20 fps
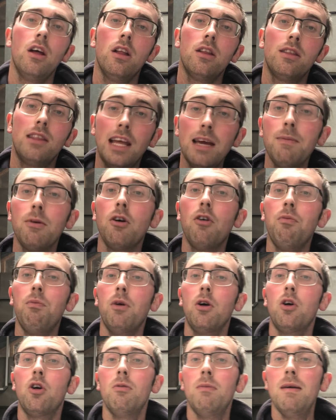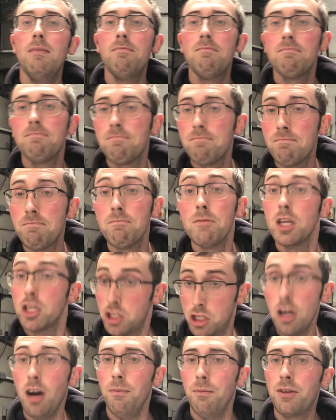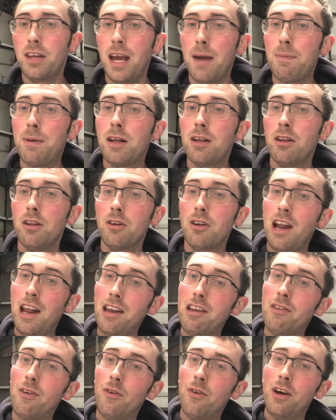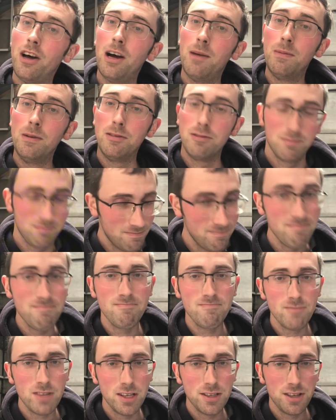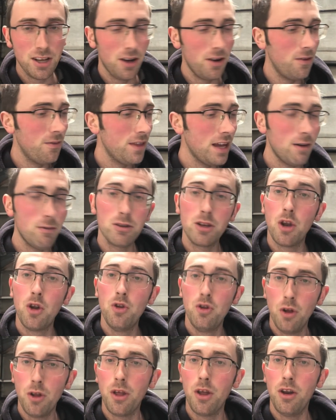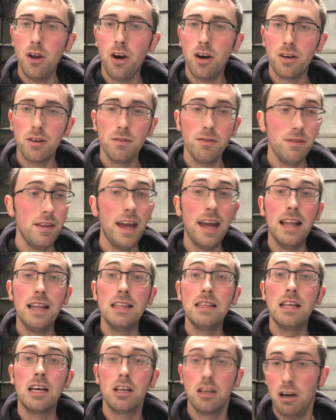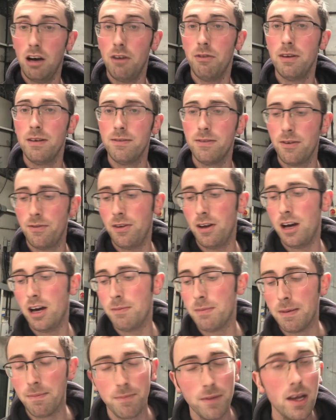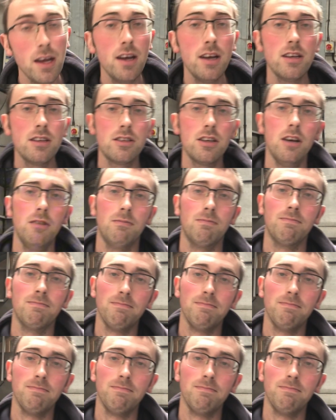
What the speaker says: The Labour government come in, stop the capital grants for farmers. So that was another nail in the coffin for farming. So